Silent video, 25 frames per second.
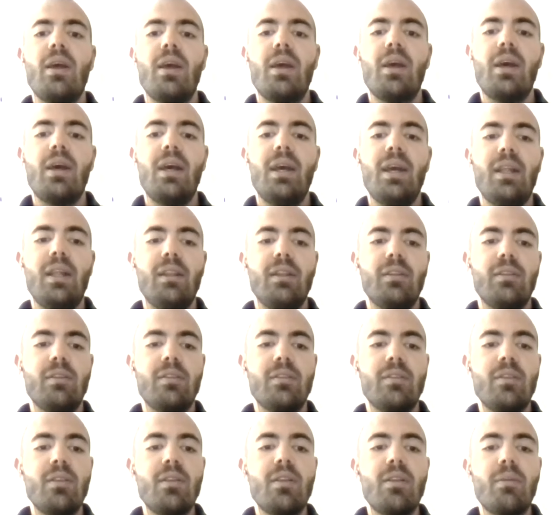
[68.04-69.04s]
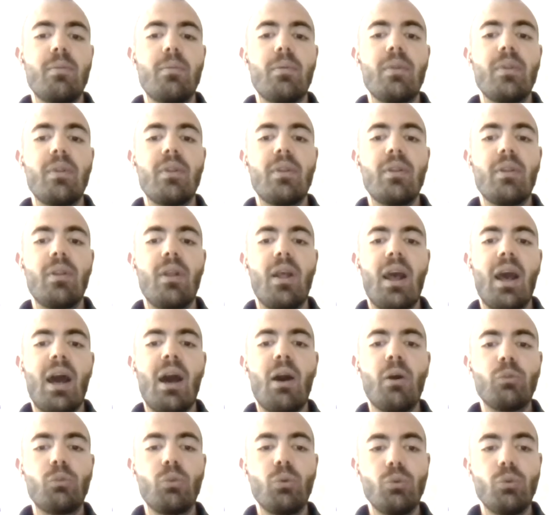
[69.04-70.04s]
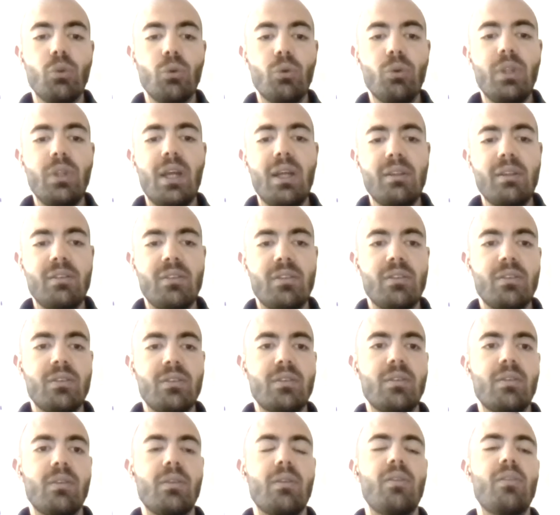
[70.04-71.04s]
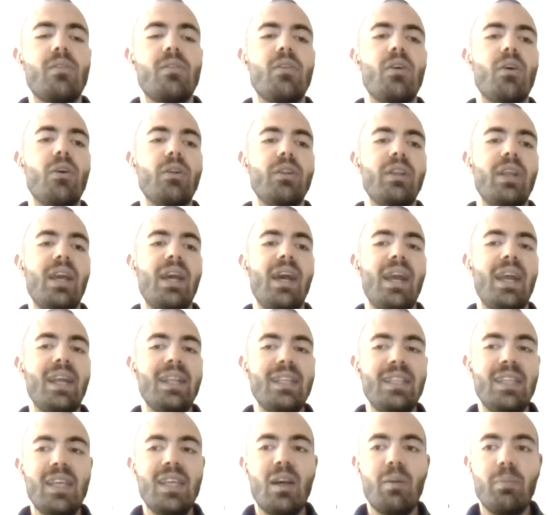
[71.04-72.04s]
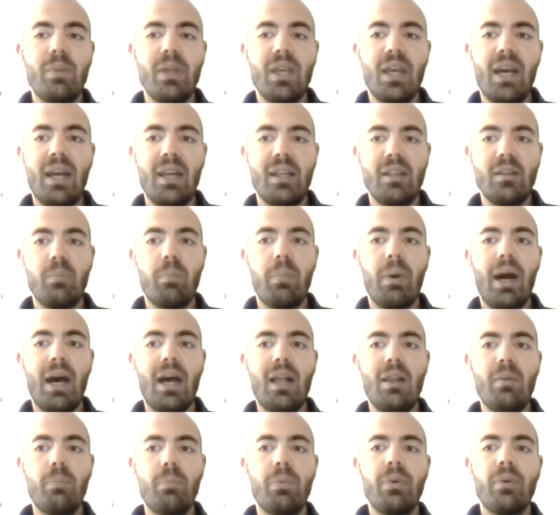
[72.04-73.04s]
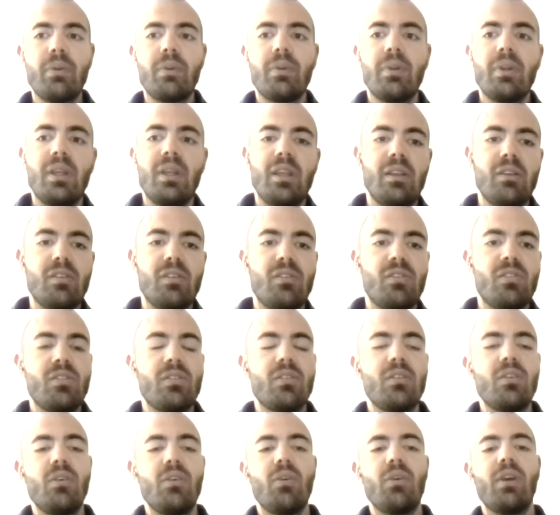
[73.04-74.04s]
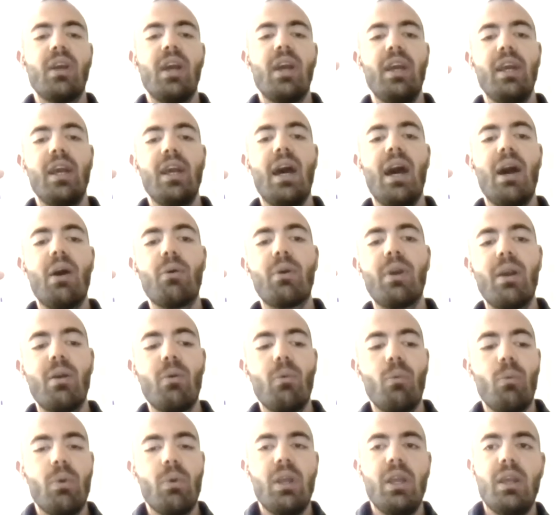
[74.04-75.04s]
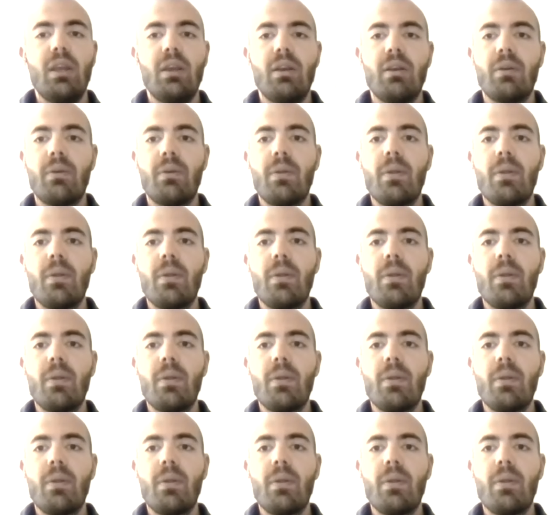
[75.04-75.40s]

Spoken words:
And how to do that? So the idea behind PULP is, okay, how can we